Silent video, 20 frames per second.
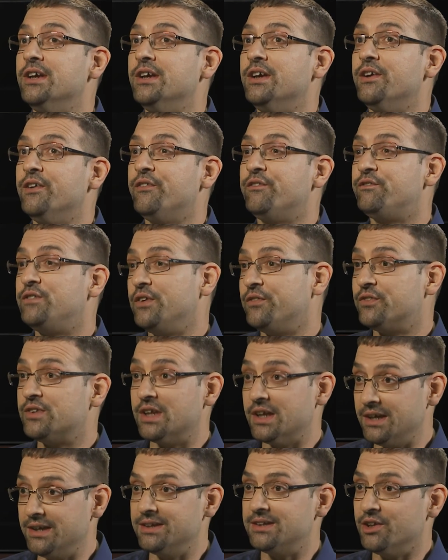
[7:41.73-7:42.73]

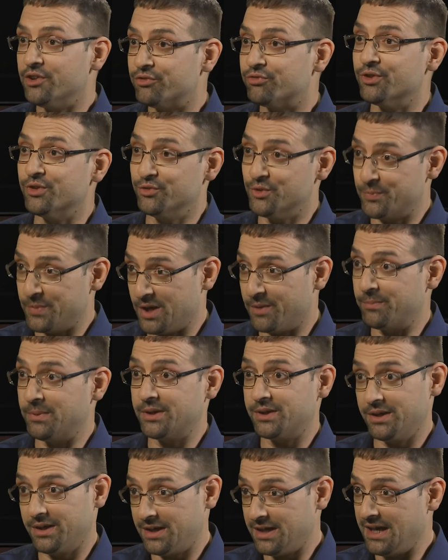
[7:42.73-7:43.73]
15 different
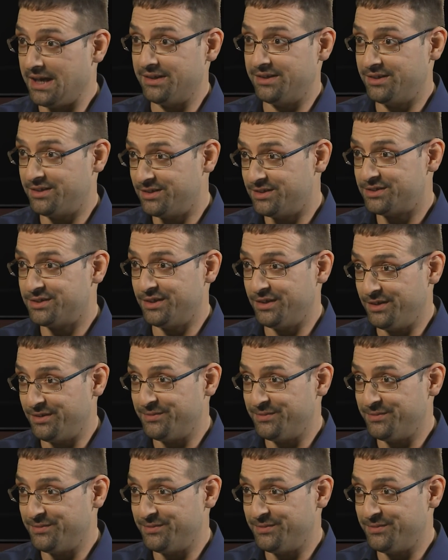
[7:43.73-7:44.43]
Republican candidates in it,